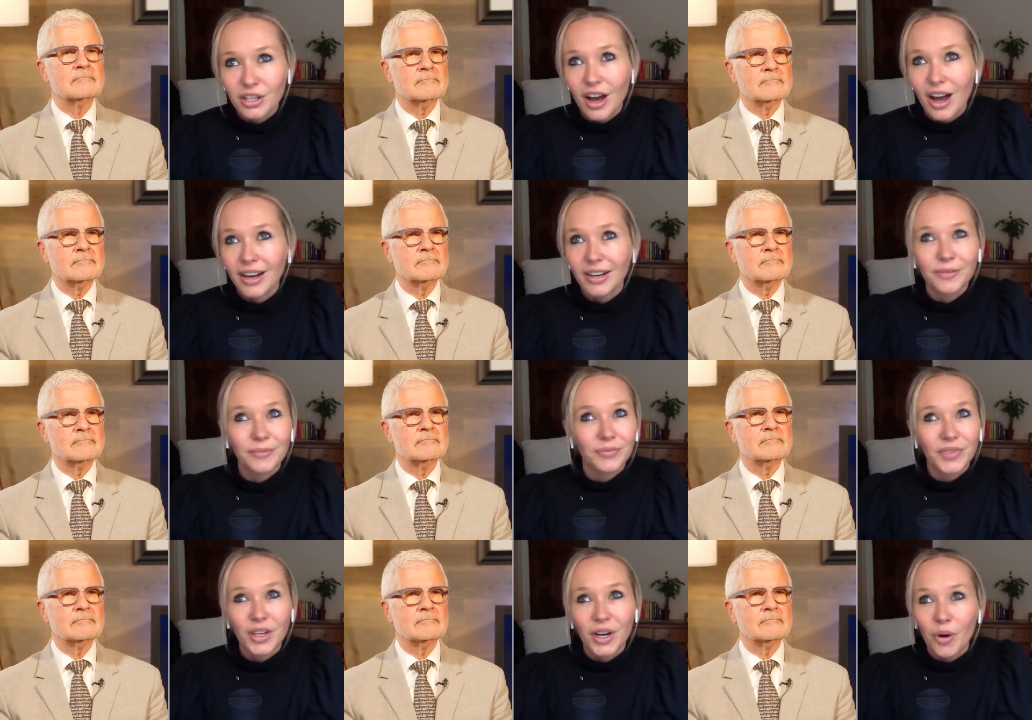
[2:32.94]
Speaker 1: thought,
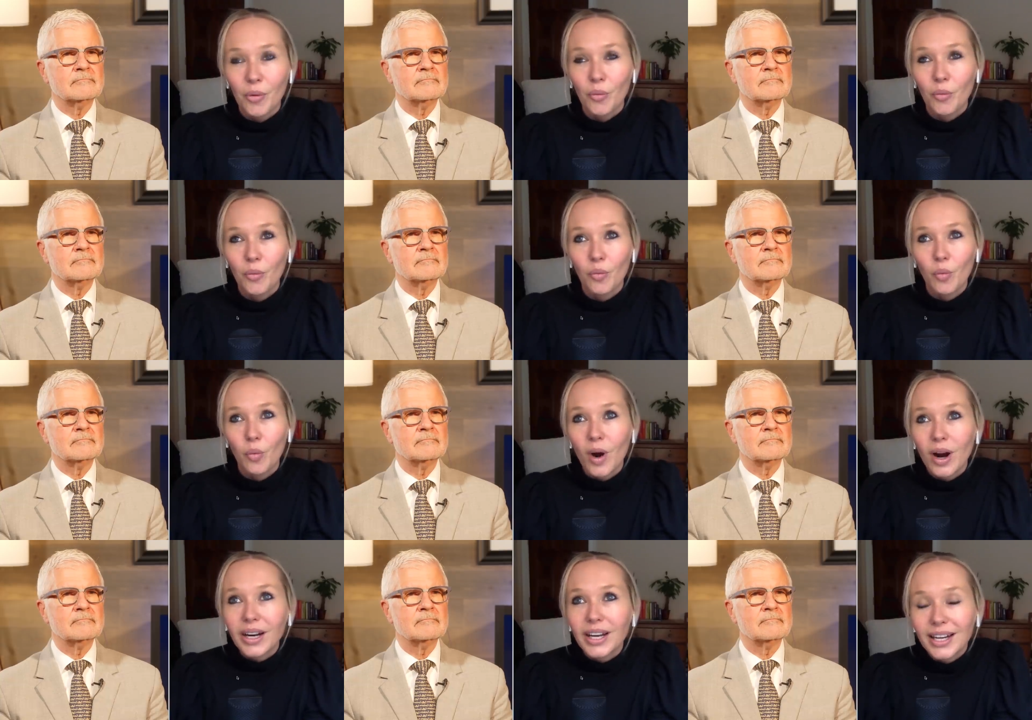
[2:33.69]
you know,
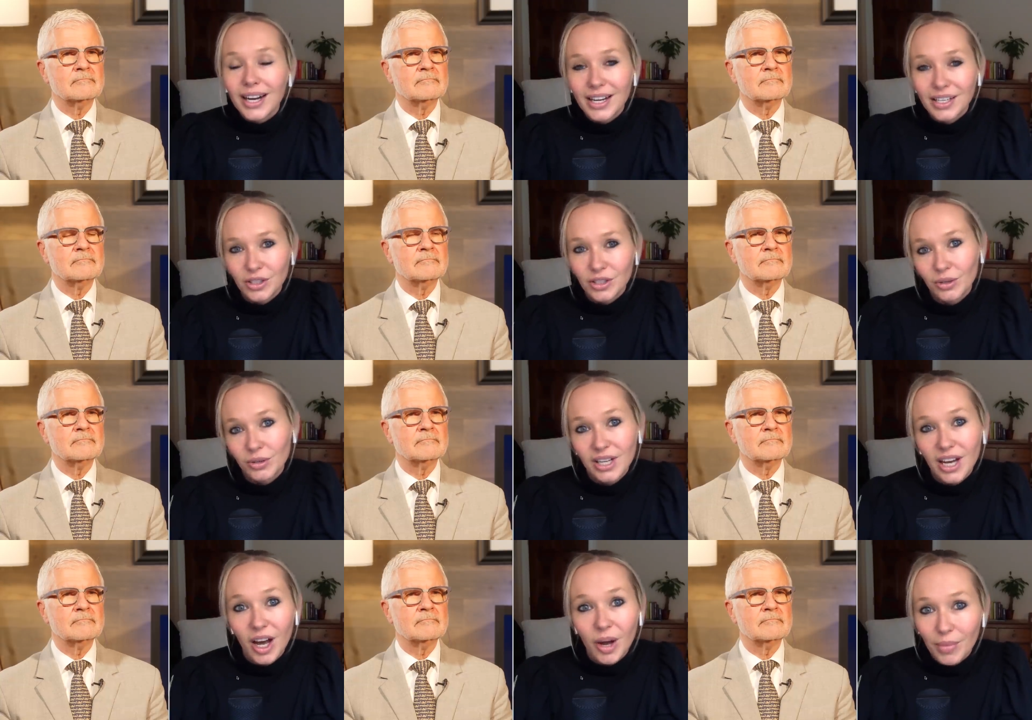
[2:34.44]
what can I do
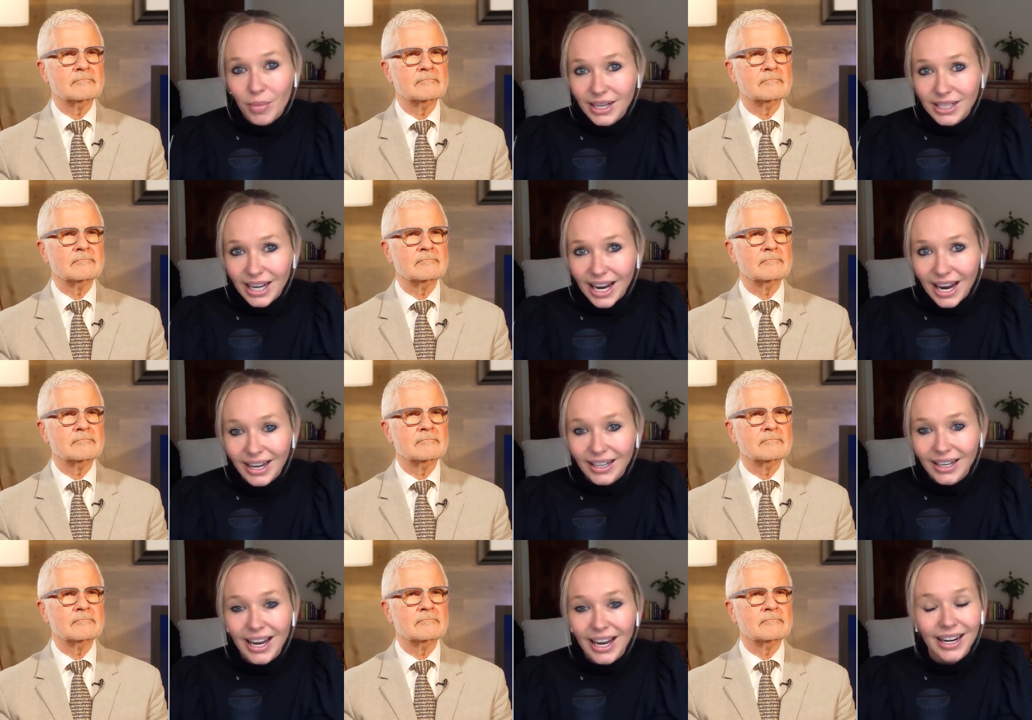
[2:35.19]
to help my
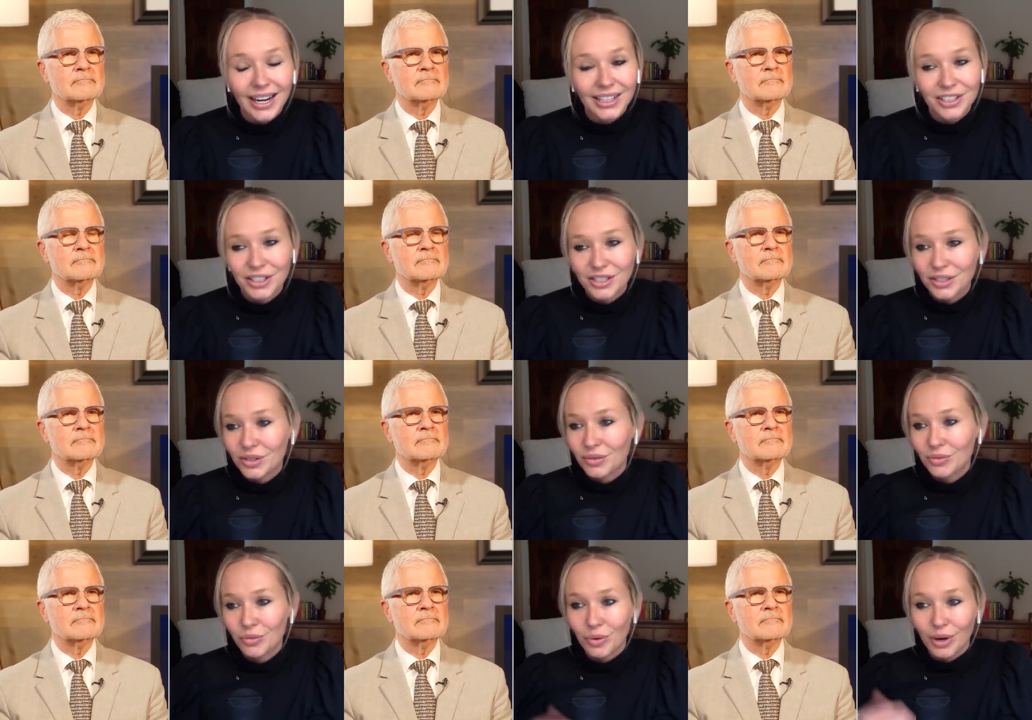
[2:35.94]
dad? And I
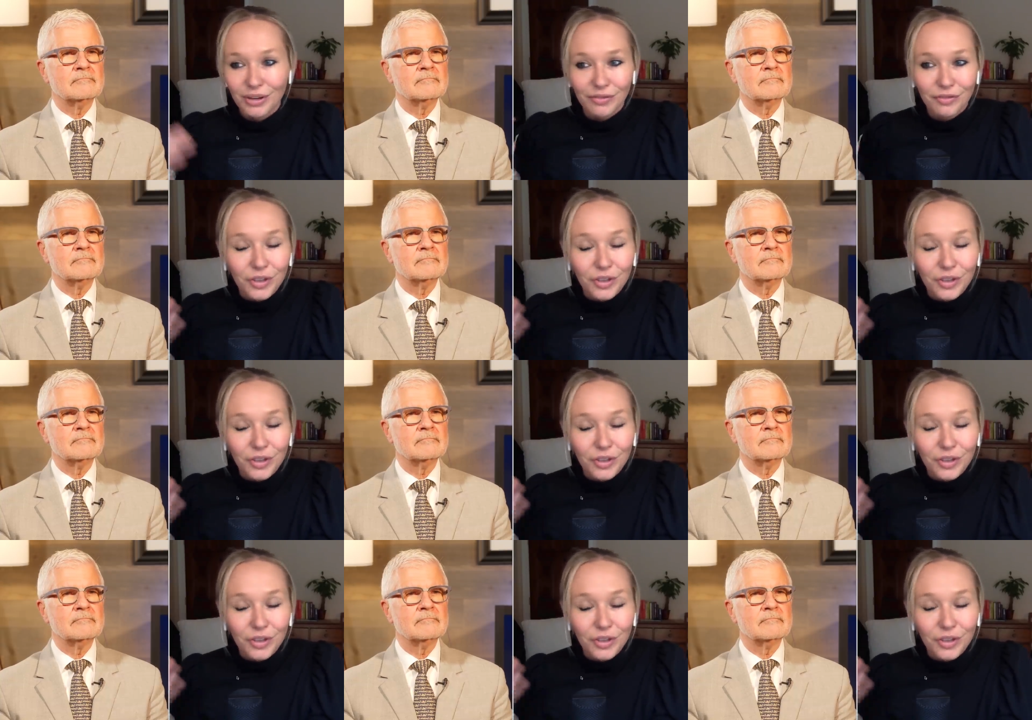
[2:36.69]
just went